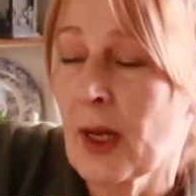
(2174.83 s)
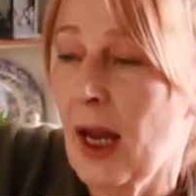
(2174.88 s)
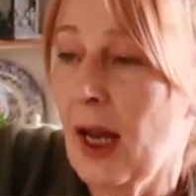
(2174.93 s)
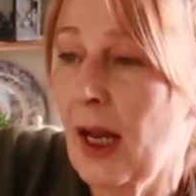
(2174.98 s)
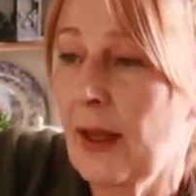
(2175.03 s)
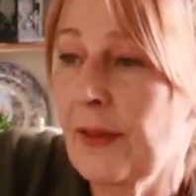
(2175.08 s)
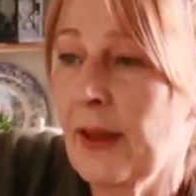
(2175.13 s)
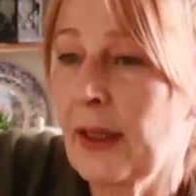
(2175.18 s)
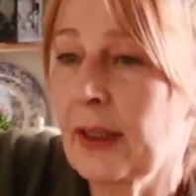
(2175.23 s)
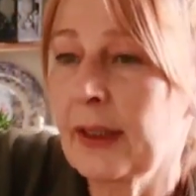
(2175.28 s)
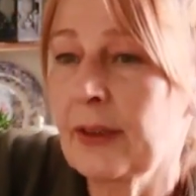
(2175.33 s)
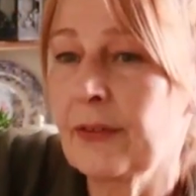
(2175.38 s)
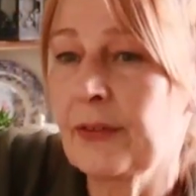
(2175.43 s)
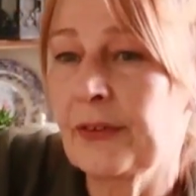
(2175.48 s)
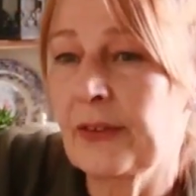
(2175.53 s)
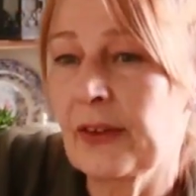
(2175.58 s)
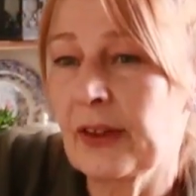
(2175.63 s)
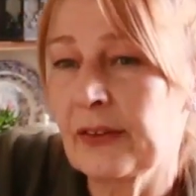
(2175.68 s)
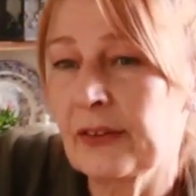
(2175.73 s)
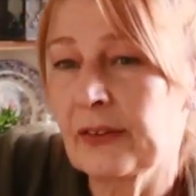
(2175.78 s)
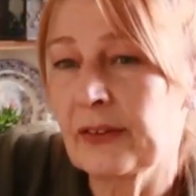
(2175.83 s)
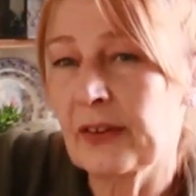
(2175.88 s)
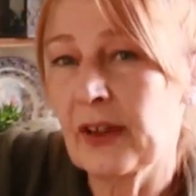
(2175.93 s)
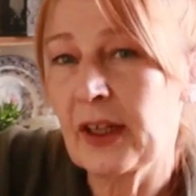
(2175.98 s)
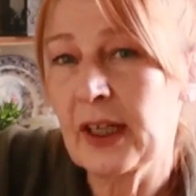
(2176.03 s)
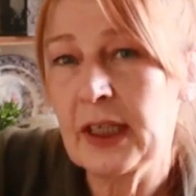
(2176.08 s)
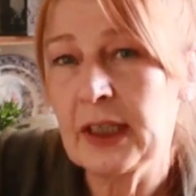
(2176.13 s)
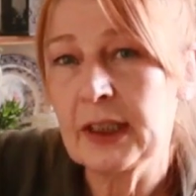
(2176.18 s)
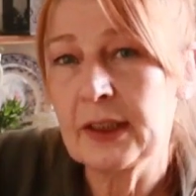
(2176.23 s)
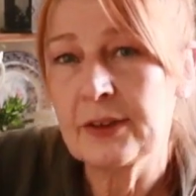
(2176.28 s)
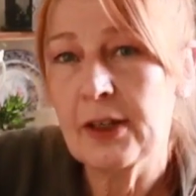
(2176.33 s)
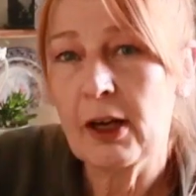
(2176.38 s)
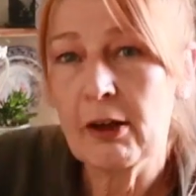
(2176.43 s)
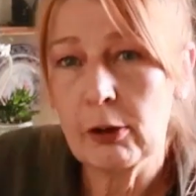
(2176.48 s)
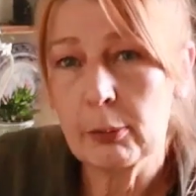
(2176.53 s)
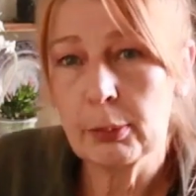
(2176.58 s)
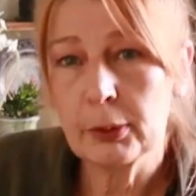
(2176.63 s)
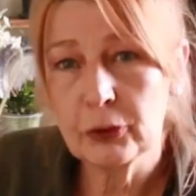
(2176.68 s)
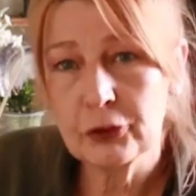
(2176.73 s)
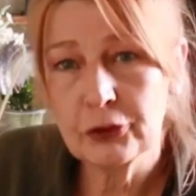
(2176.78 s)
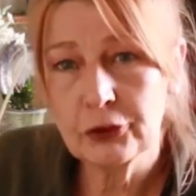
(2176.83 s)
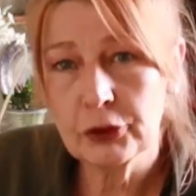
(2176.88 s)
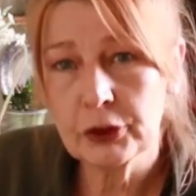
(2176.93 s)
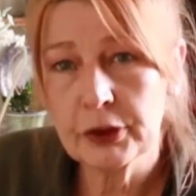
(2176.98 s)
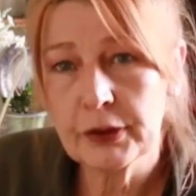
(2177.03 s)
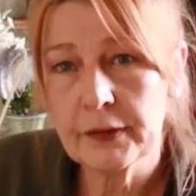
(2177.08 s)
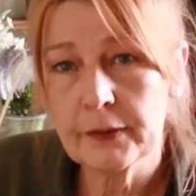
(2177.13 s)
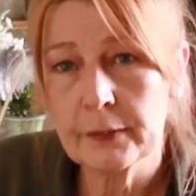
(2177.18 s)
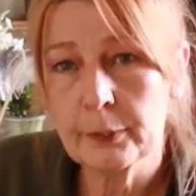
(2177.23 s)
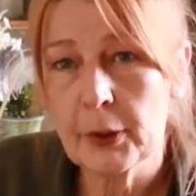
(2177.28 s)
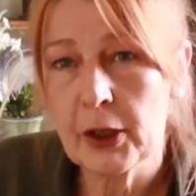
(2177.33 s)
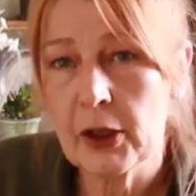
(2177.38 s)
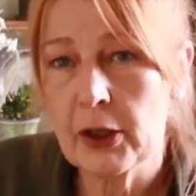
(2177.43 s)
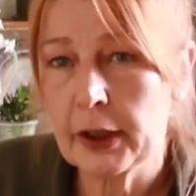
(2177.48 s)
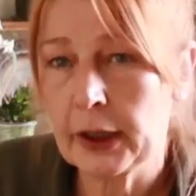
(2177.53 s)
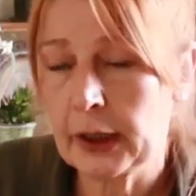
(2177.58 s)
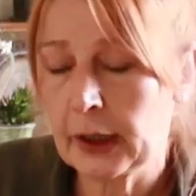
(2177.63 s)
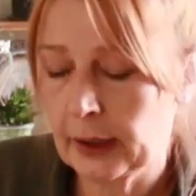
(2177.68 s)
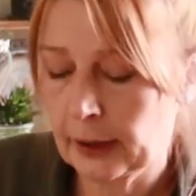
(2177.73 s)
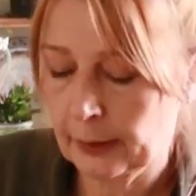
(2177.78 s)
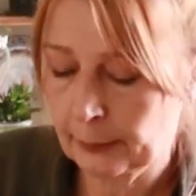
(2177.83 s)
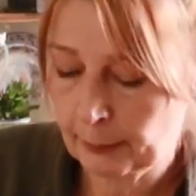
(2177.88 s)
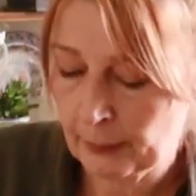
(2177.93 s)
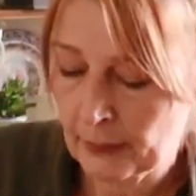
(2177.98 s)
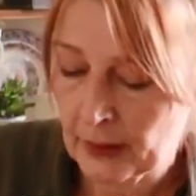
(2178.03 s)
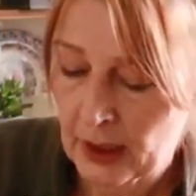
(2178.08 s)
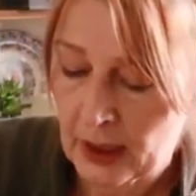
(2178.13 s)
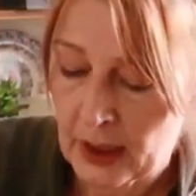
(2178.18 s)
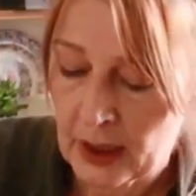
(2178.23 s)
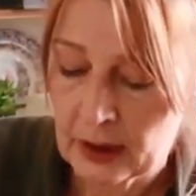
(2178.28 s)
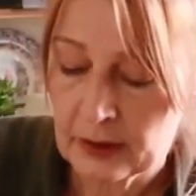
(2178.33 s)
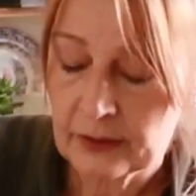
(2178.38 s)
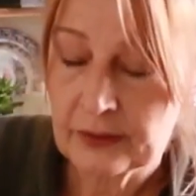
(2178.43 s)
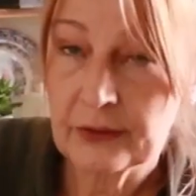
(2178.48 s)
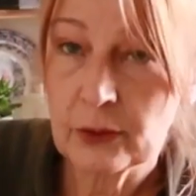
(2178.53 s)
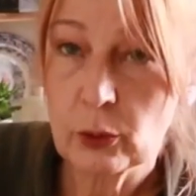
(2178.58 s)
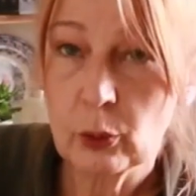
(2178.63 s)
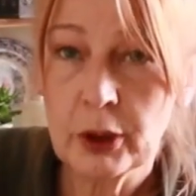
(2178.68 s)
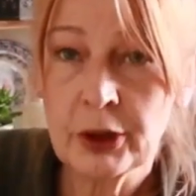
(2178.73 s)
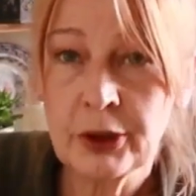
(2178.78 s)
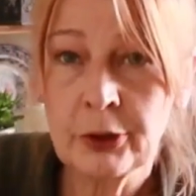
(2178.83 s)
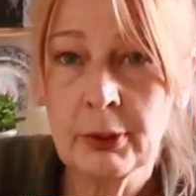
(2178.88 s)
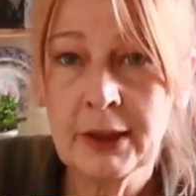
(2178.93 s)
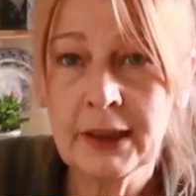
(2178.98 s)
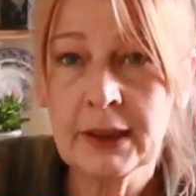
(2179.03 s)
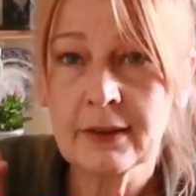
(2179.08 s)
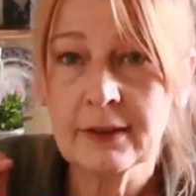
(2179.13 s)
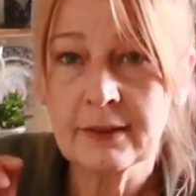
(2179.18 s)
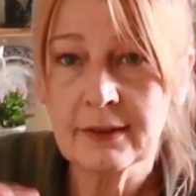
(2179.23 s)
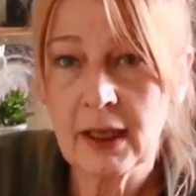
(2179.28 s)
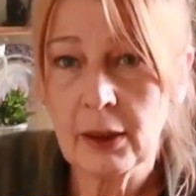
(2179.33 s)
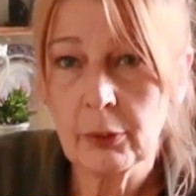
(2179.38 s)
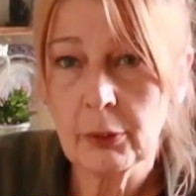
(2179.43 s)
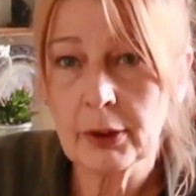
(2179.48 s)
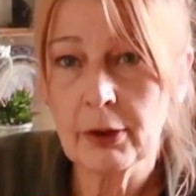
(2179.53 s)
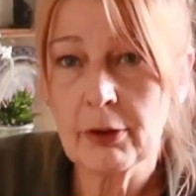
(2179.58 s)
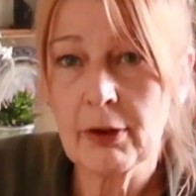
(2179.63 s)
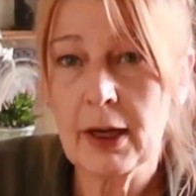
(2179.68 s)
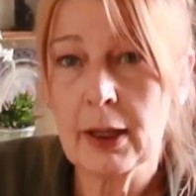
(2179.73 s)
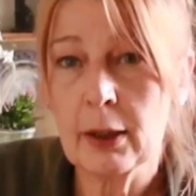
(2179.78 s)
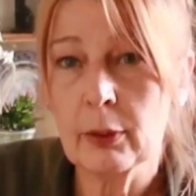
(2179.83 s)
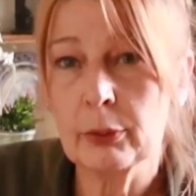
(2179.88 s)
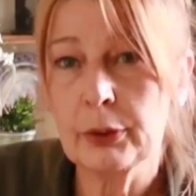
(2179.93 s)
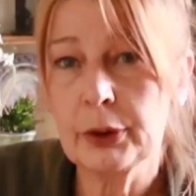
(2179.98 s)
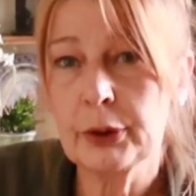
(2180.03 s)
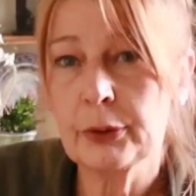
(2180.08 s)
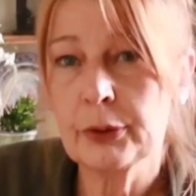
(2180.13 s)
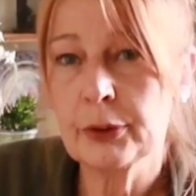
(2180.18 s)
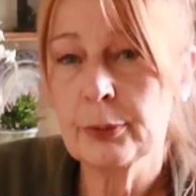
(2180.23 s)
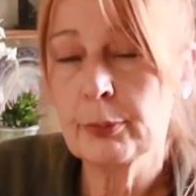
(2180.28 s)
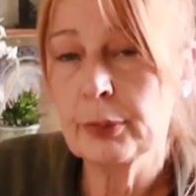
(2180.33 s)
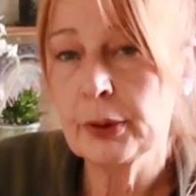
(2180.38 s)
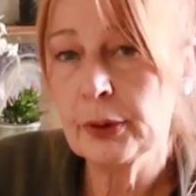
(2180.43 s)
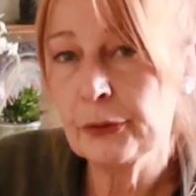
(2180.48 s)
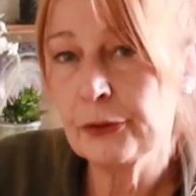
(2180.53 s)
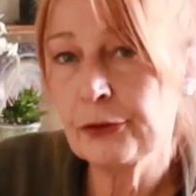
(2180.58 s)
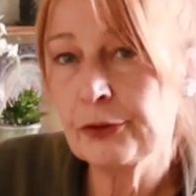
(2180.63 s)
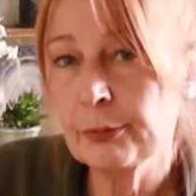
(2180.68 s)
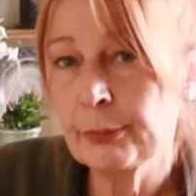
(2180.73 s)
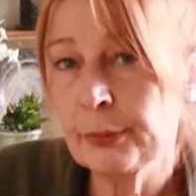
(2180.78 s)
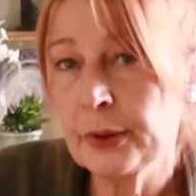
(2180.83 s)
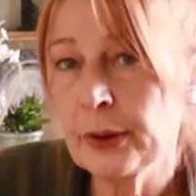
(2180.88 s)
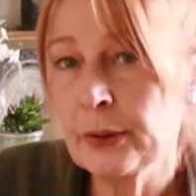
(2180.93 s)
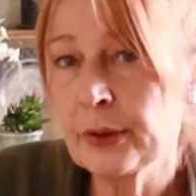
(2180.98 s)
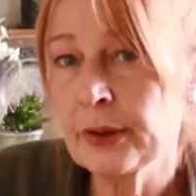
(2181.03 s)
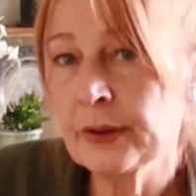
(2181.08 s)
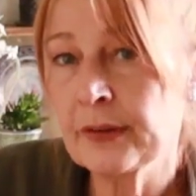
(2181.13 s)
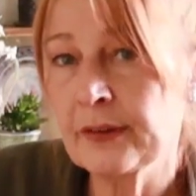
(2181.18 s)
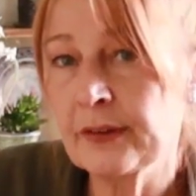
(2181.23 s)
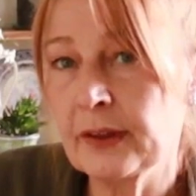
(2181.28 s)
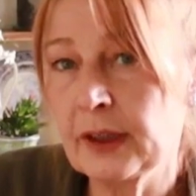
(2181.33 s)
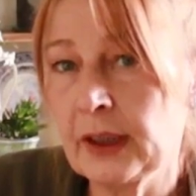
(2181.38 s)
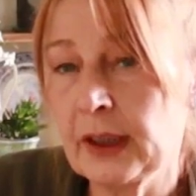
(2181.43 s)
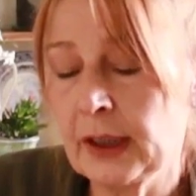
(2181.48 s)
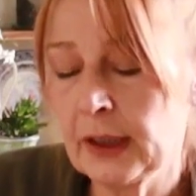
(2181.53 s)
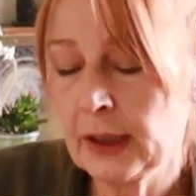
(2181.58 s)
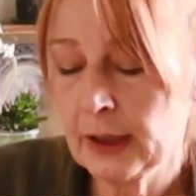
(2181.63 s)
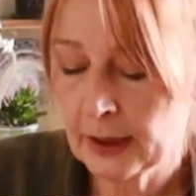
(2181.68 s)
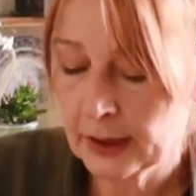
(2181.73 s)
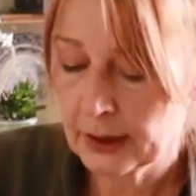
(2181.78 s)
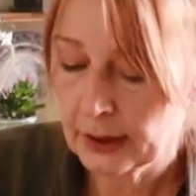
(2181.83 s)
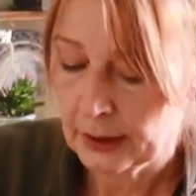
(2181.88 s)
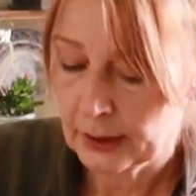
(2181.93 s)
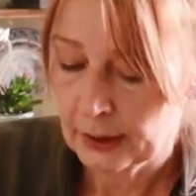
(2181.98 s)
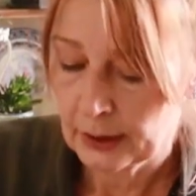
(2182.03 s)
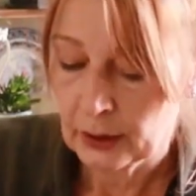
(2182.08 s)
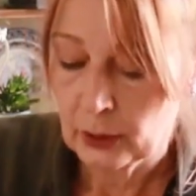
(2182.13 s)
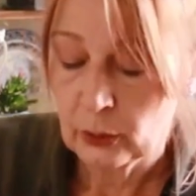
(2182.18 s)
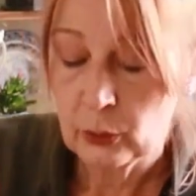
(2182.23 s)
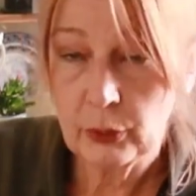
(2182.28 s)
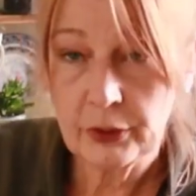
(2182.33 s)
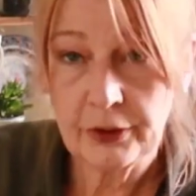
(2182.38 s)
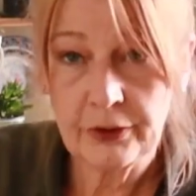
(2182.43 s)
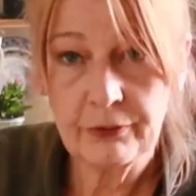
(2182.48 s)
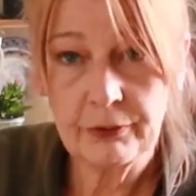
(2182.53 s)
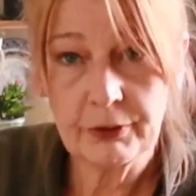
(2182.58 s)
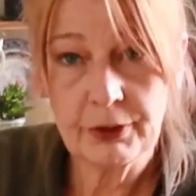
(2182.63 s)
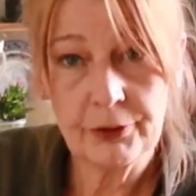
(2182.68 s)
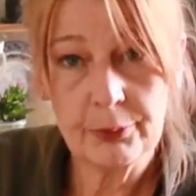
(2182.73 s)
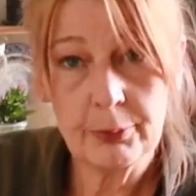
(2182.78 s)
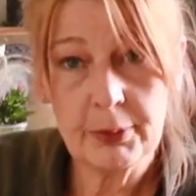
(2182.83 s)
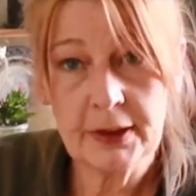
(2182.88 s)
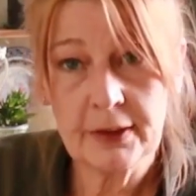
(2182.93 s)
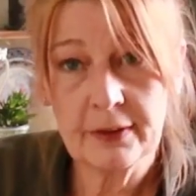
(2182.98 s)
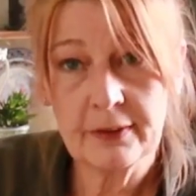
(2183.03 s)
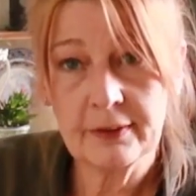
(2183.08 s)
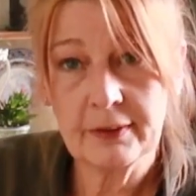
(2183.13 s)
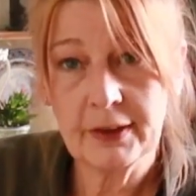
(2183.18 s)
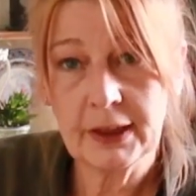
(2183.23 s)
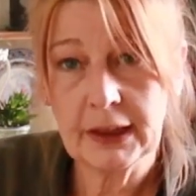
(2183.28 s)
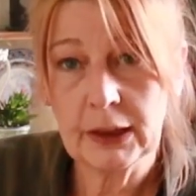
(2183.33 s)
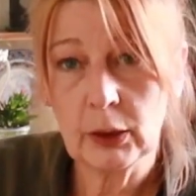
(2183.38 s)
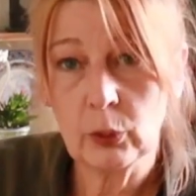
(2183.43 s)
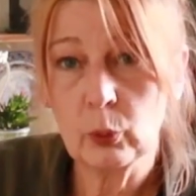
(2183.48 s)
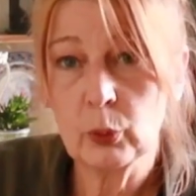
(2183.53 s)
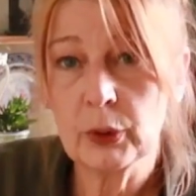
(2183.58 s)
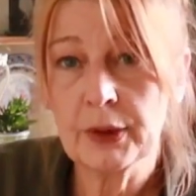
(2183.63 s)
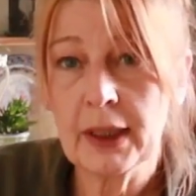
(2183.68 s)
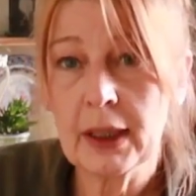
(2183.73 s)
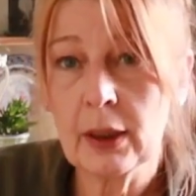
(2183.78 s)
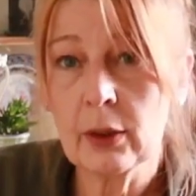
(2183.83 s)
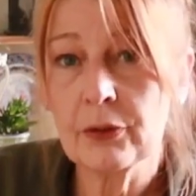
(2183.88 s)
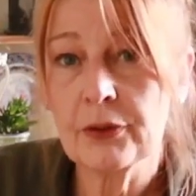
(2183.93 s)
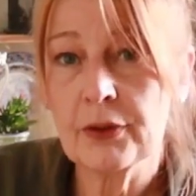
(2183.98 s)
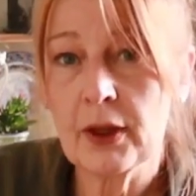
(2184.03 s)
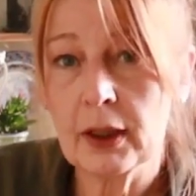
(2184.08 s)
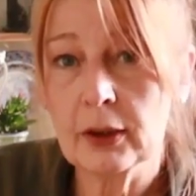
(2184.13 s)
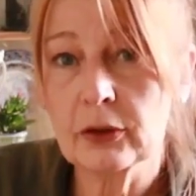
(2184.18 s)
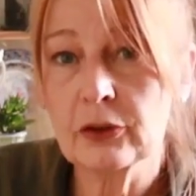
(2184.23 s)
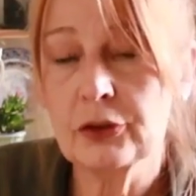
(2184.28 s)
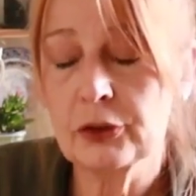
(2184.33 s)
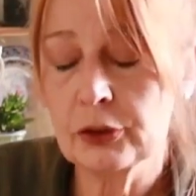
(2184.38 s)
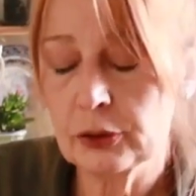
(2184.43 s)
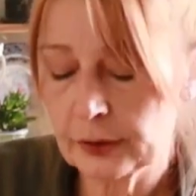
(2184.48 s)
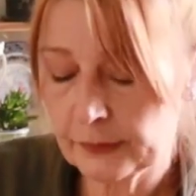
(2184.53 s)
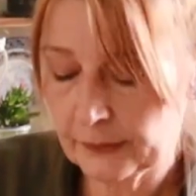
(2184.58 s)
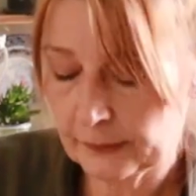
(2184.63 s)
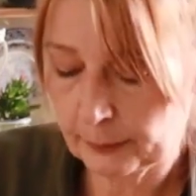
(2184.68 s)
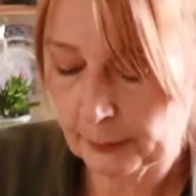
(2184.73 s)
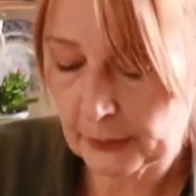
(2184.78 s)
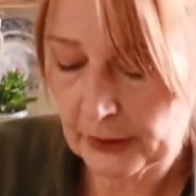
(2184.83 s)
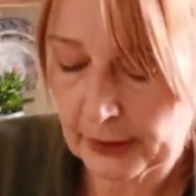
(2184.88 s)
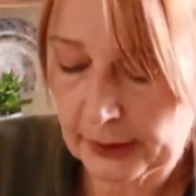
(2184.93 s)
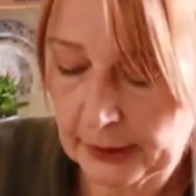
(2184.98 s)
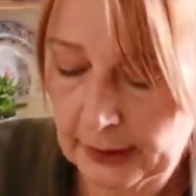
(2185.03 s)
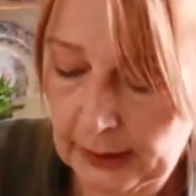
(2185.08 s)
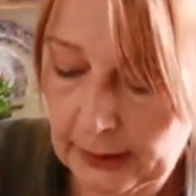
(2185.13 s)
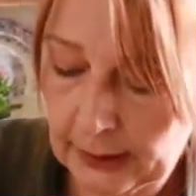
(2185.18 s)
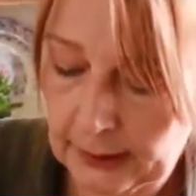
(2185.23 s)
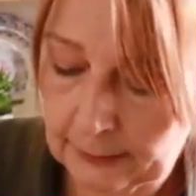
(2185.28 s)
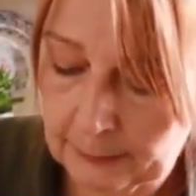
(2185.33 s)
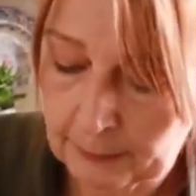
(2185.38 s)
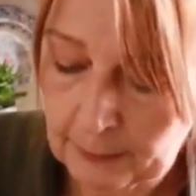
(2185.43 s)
And that gives us a terrible sugar spike. So when you eat sauerkraut, you can boost your immunity with vitamin C without that sugar spike.